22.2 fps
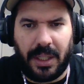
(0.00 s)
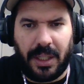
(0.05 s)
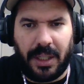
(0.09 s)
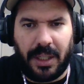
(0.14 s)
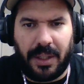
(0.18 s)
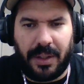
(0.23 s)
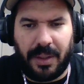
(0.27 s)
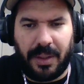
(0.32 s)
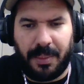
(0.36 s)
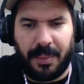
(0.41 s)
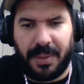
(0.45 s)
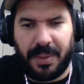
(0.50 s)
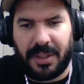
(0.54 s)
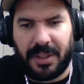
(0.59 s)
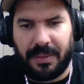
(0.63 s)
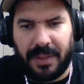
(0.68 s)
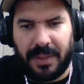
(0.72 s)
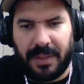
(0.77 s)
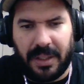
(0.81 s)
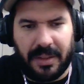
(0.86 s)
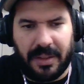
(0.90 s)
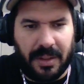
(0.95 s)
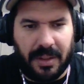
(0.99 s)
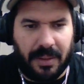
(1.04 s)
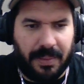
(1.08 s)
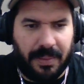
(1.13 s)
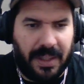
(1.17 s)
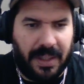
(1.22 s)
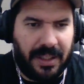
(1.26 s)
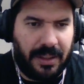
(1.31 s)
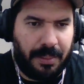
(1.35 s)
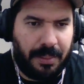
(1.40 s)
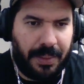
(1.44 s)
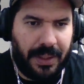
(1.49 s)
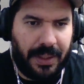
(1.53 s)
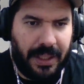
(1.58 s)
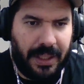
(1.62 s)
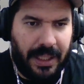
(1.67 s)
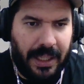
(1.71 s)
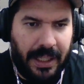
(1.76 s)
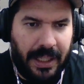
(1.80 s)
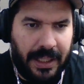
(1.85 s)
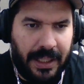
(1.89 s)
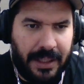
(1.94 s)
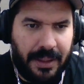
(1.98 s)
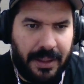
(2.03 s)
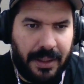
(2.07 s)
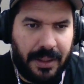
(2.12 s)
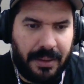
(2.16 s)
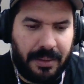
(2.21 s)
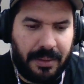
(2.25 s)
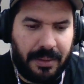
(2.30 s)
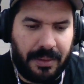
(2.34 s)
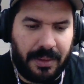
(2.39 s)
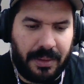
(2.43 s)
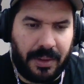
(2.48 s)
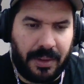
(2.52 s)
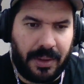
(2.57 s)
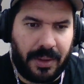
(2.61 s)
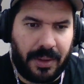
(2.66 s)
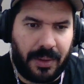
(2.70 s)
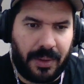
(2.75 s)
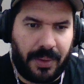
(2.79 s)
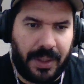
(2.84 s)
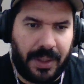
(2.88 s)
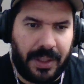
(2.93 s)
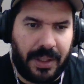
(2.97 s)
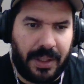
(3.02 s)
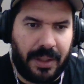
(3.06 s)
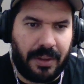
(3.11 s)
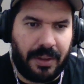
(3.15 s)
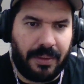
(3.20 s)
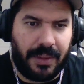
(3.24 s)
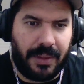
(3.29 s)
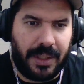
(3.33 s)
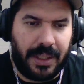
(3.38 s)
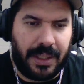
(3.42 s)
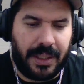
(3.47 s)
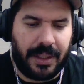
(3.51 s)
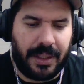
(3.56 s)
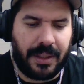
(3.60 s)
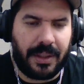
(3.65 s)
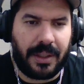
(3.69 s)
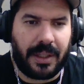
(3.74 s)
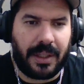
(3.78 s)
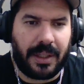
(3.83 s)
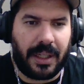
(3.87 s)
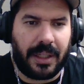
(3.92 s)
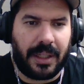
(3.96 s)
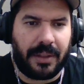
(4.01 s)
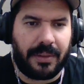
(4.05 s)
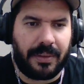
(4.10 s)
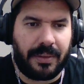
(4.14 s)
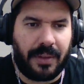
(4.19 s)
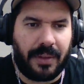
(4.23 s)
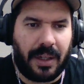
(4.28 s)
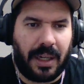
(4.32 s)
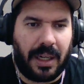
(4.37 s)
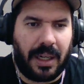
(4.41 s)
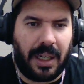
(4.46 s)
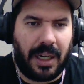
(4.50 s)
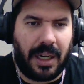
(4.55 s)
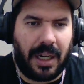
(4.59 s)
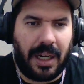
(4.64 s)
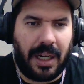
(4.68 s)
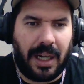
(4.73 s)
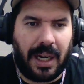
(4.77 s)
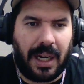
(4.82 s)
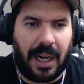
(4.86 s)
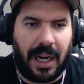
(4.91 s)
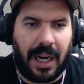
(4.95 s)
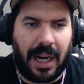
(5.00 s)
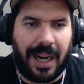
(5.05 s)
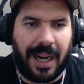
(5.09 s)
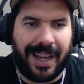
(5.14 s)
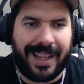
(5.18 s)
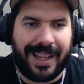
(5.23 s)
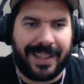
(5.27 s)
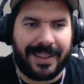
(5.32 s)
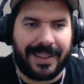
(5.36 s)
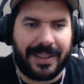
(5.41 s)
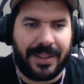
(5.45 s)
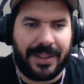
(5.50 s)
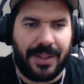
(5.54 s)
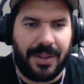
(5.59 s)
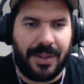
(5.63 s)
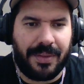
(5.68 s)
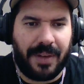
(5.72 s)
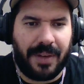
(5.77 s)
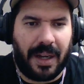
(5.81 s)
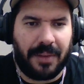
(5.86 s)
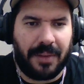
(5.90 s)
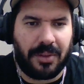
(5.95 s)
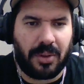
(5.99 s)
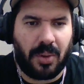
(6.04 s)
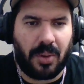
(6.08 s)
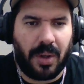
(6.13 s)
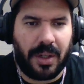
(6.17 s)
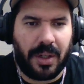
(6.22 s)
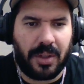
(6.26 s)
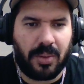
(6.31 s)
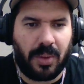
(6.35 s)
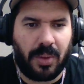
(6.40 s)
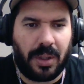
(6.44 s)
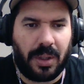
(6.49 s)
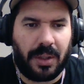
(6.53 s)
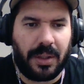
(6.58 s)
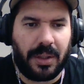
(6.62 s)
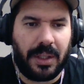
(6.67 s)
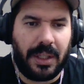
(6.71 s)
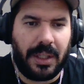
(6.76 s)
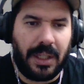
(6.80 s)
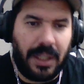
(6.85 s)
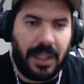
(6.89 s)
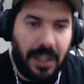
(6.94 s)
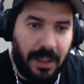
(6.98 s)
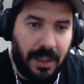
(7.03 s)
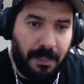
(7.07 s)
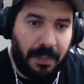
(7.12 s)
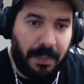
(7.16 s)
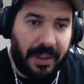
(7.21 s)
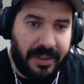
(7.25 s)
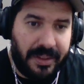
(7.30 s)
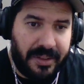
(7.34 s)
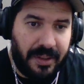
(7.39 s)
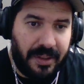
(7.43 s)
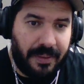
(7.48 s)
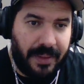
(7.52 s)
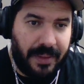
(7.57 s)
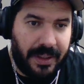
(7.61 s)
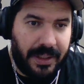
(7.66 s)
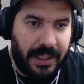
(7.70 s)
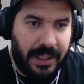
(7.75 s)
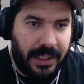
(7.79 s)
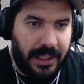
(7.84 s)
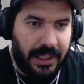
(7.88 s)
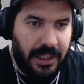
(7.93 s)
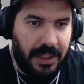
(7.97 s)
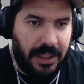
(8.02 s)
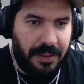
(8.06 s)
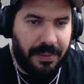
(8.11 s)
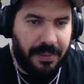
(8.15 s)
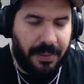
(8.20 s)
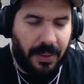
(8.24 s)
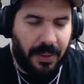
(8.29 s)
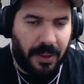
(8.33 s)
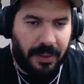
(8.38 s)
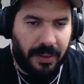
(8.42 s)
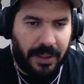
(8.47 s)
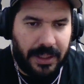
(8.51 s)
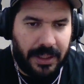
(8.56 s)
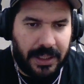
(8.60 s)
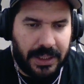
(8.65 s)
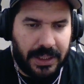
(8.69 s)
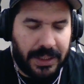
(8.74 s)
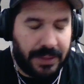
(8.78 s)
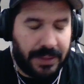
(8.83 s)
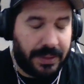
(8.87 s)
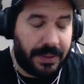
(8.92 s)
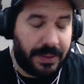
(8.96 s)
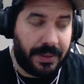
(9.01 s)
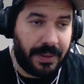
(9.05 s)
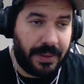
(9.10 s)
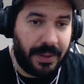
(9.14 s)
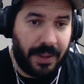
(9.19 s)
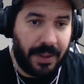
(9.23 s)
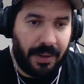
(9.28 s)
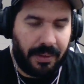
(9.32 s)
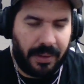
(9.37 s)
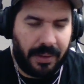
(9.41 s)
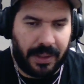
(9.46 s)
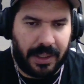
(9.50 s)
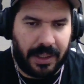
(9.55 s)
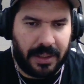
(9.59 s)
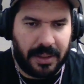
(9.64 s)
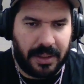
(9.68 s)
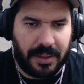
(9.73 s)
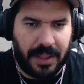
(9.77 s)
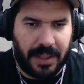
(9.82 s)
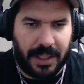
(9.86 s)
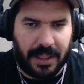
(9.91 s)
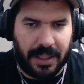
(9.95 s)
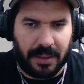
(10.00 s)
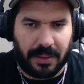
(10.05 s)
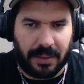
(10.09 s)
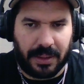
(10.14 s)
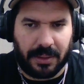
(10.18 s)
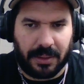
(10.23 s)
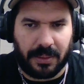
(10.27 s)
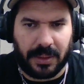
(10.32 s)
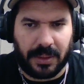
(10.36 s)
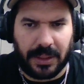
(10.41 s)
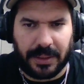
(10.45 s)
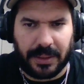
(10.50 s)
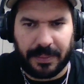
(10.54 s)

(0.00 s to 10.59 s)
the bishop needs to develop, and Queen D3 kind of eyeing the D5 square as well, plus defending E4, right? Because they were threatening to take it right away.